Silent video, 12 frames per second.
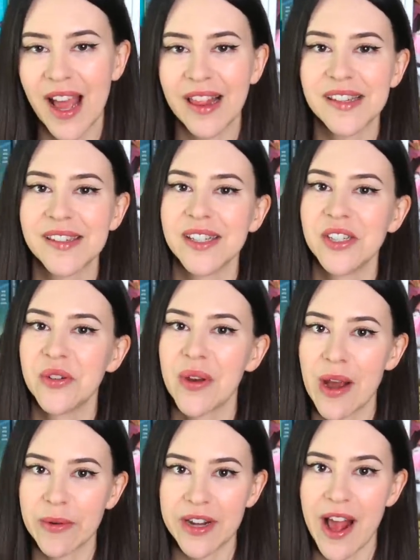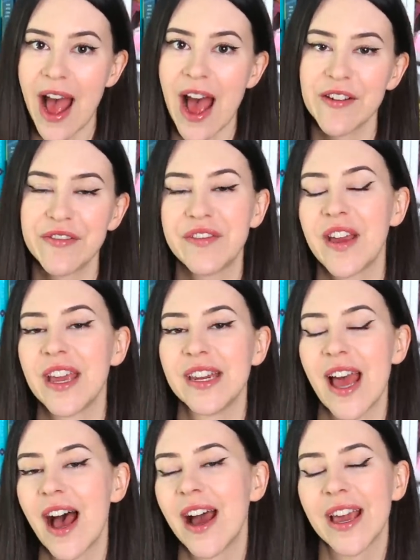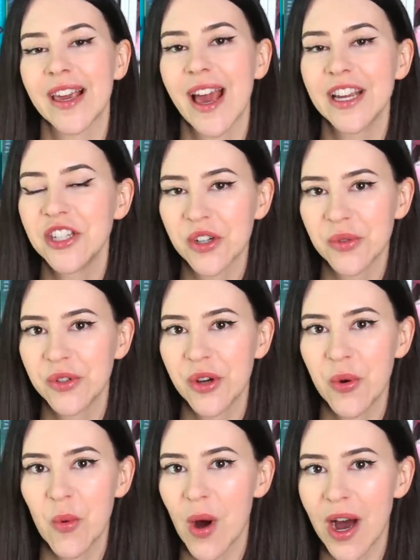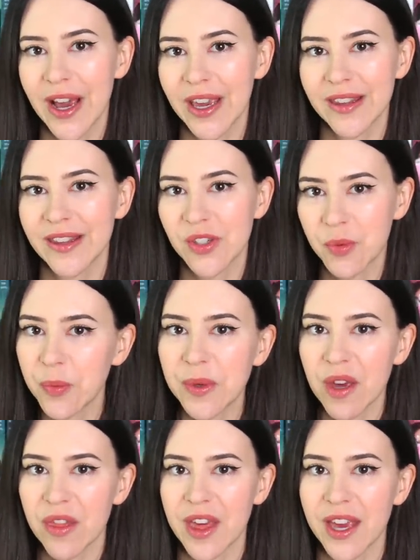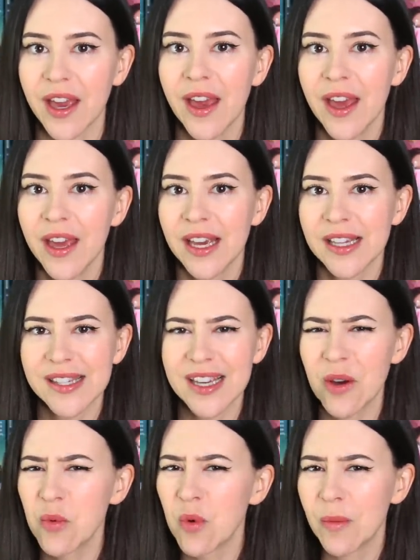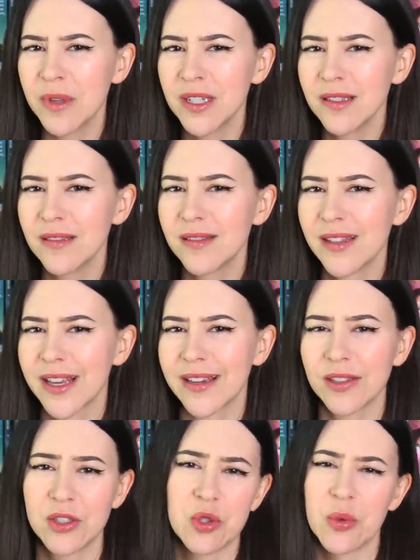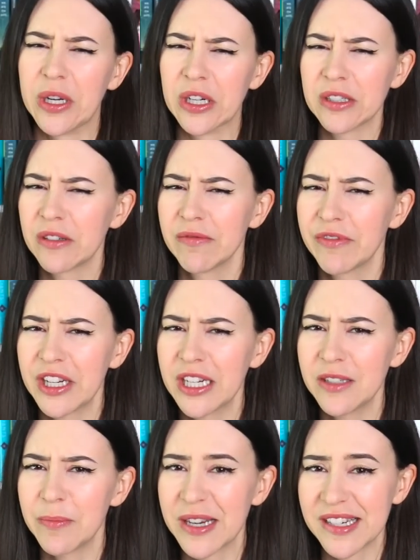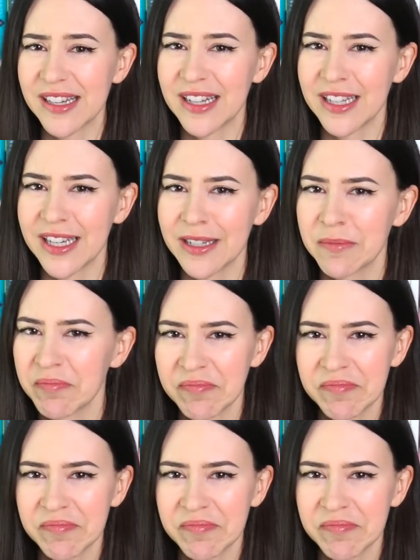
I listened to an hour and a half, and I, I don't know why this would be a thing. It's like a woman's like Twitter feed, basically.